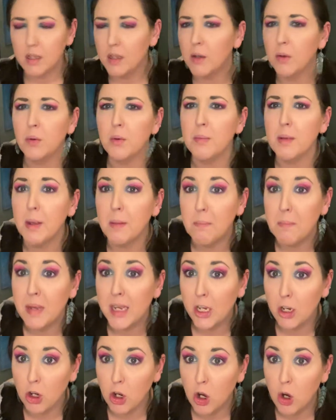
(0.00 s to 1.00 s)
it would be a
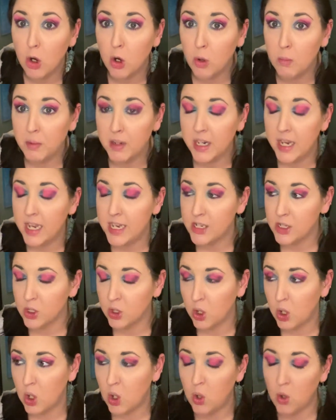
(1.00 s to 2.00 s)
bigger home, a
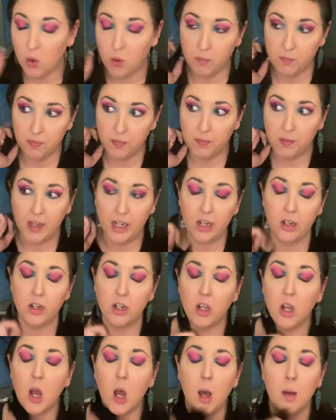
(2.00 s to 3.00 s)
nicer home that could
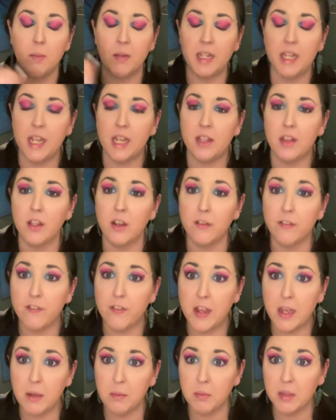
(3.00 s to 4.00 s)
accommodate their
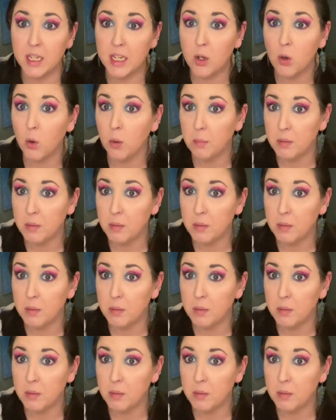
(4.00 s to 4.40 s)
family or